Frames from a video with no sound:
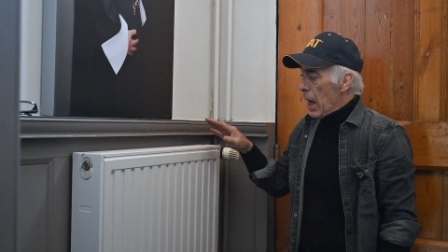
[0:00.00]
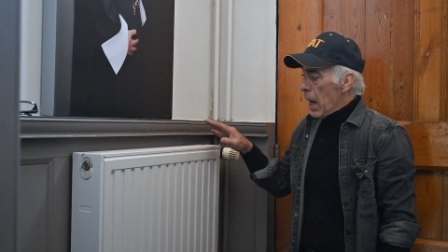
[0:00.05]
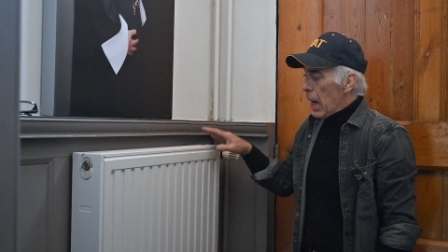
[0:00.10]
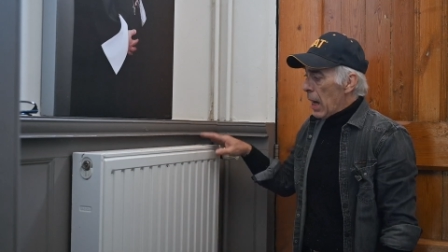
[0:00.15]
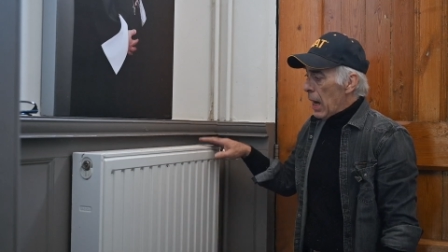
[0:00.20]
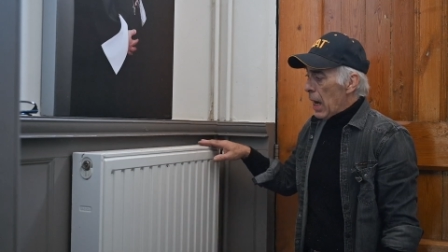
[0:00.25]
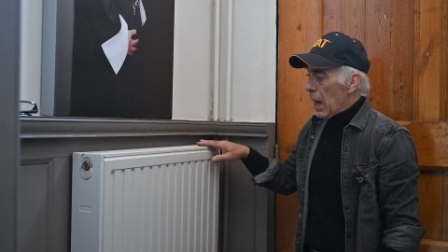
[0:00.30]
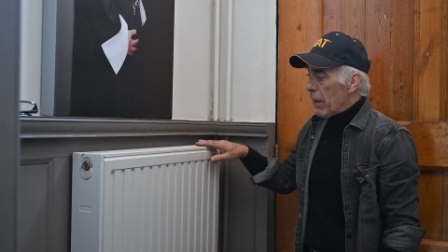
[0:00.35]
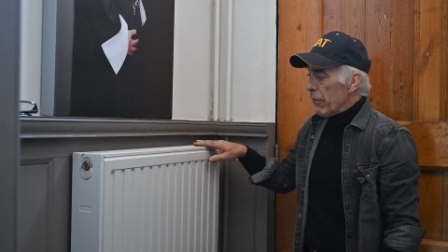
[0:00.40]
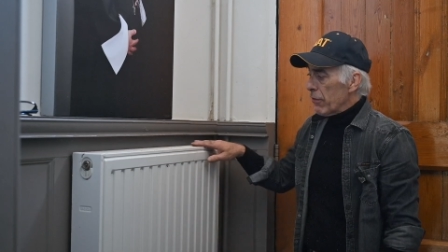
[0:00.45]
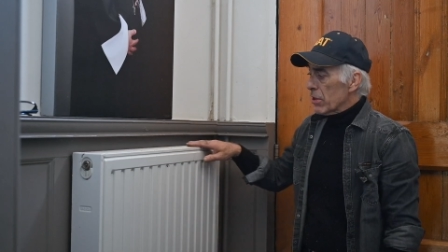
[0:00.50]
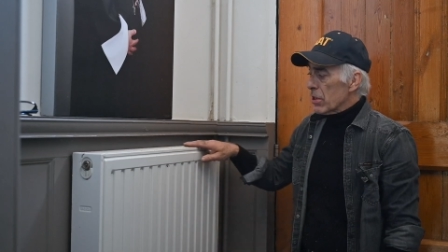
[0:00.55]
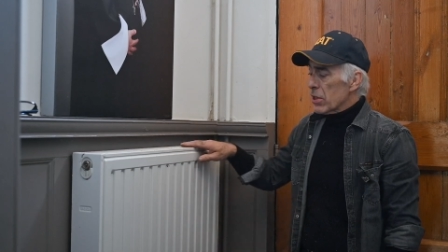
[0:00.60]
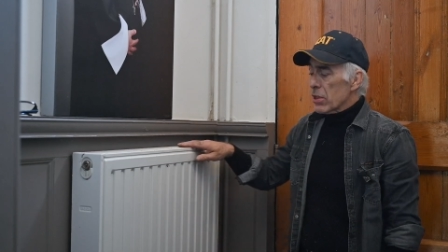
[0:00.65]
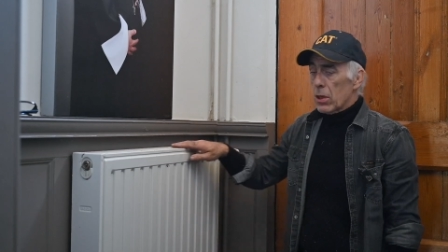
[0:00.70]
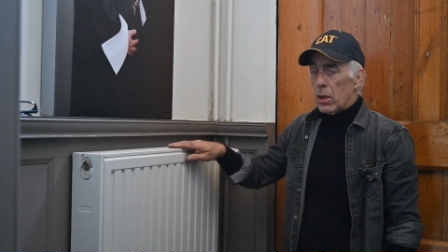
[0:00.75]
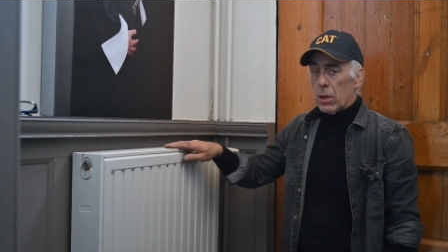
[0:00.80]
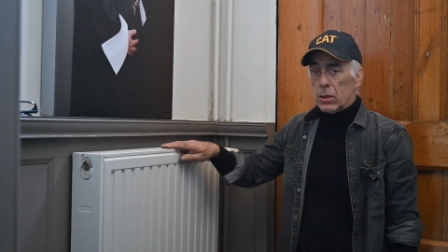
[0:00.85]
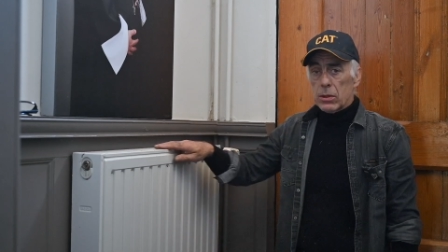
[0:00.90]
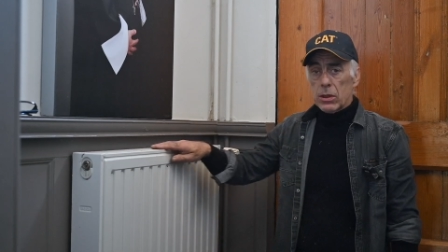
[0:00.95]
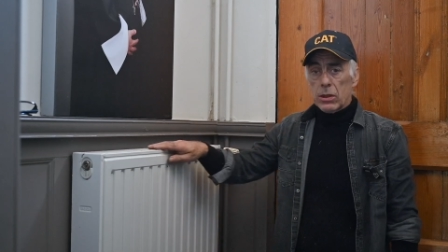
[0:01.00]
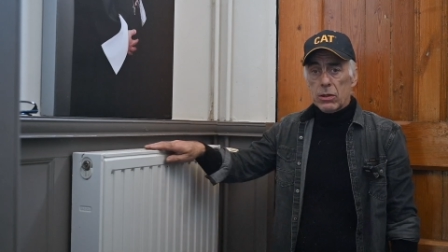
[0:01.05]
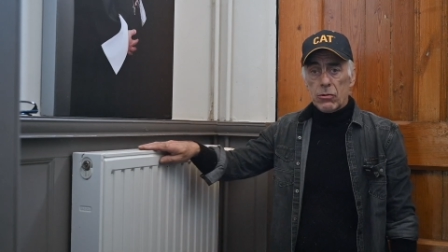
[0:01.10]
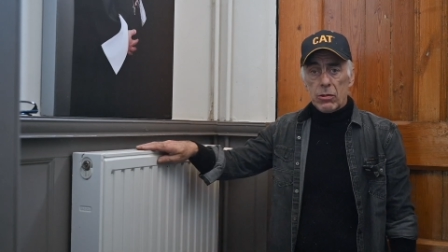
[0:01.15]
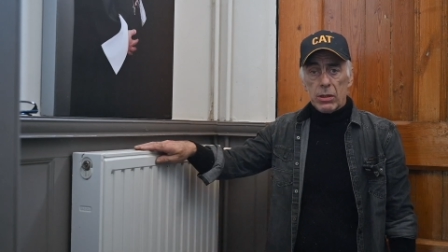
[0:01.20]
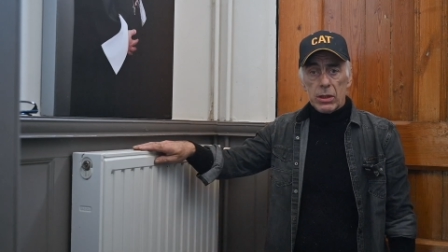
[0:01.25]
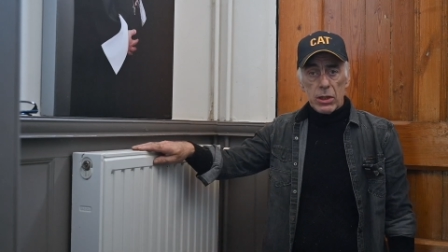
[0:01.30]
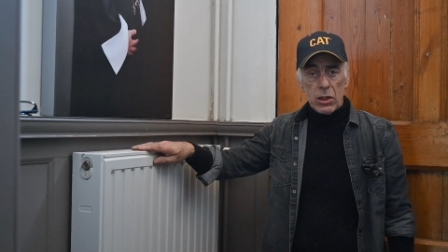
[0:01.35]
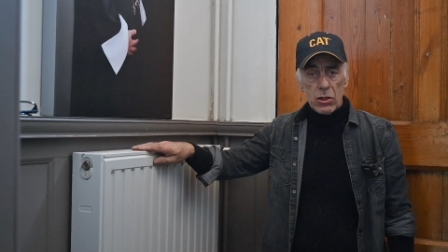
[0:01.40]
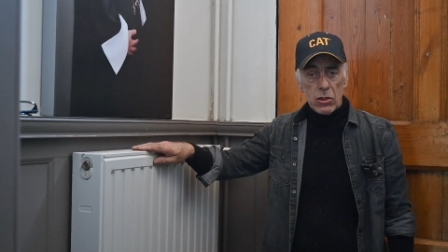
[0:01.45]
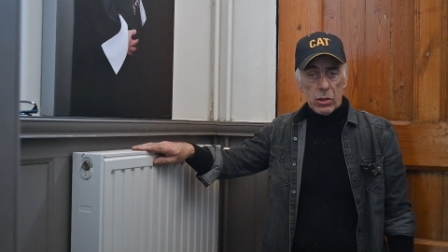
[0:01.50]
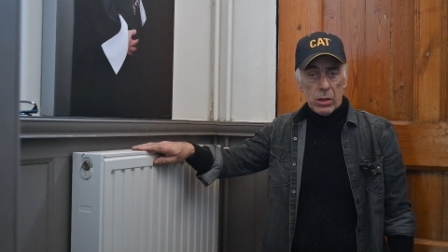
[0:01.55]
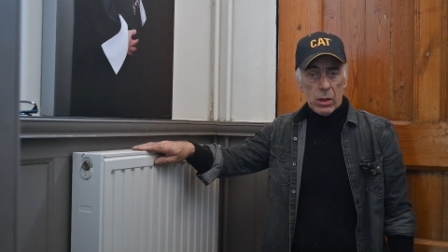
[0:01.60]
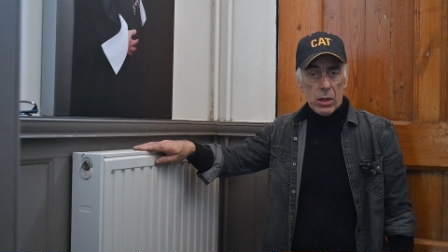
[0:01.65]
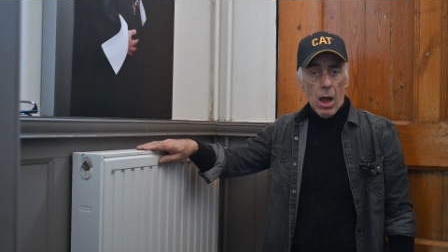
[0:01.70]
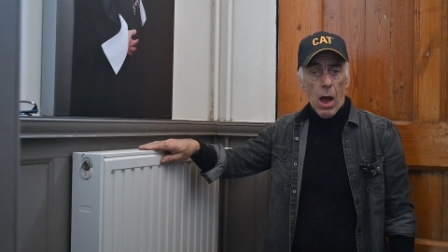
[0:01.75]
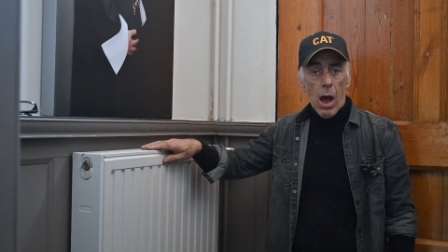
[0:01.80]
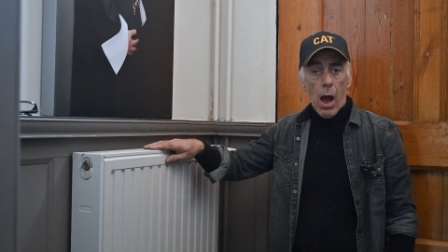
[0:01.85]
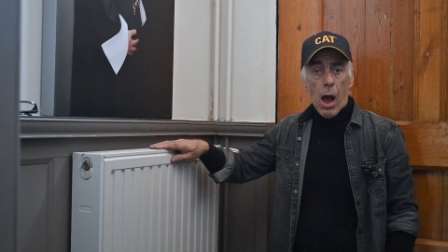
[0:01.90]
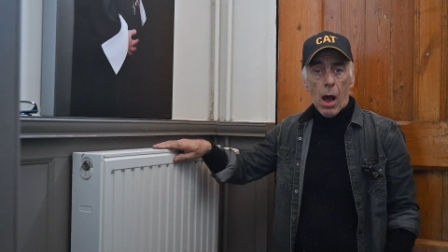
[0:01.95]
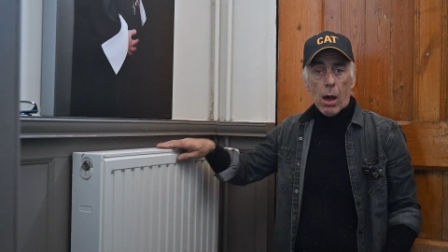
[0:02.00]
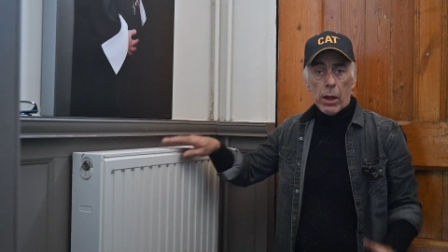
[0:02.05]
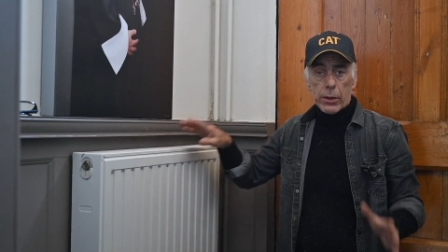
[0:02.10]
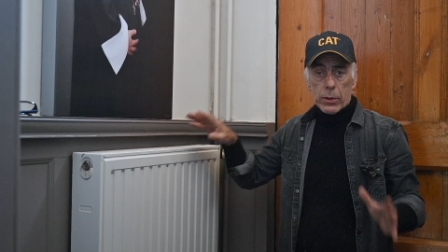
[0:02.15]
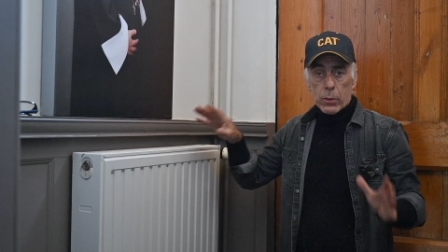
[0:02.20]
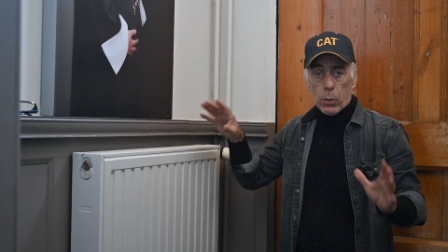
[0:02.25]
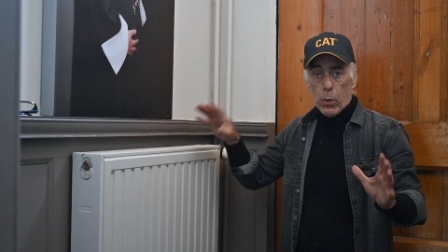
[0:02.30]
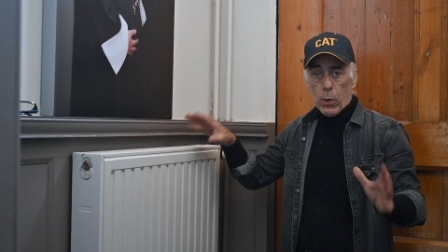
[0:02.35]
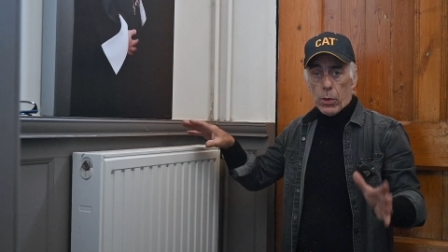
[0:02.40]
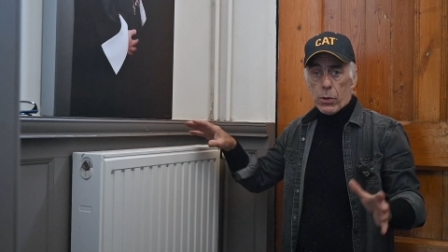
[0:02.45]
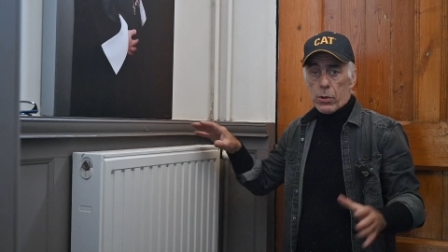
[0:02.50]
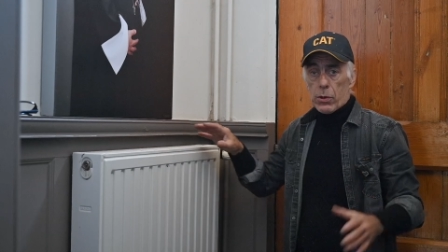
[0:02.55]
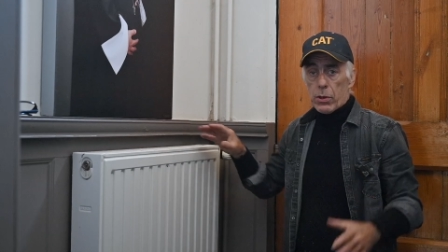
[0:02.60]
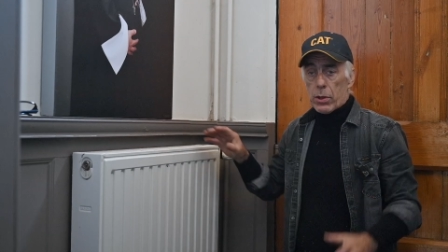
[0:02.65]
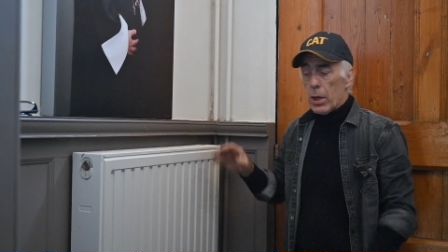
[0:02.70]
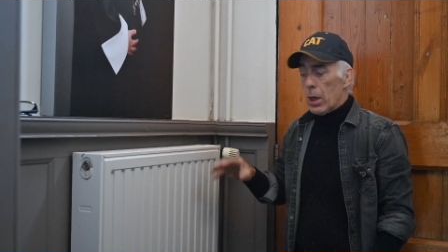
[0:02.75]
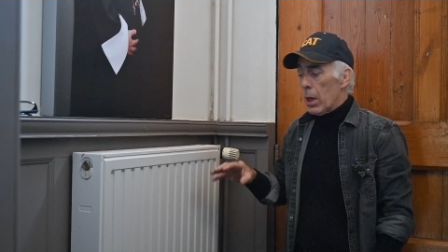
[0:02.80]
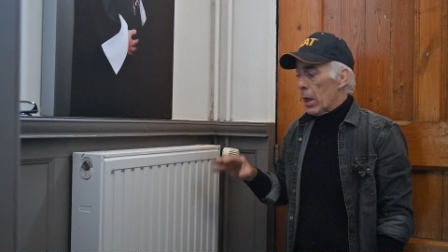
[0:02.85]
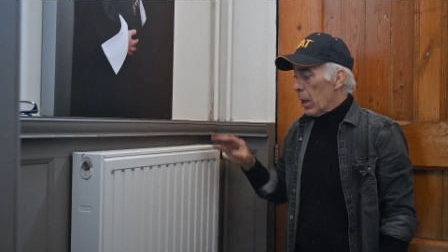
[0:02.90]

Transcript: I have installed the traditional hot water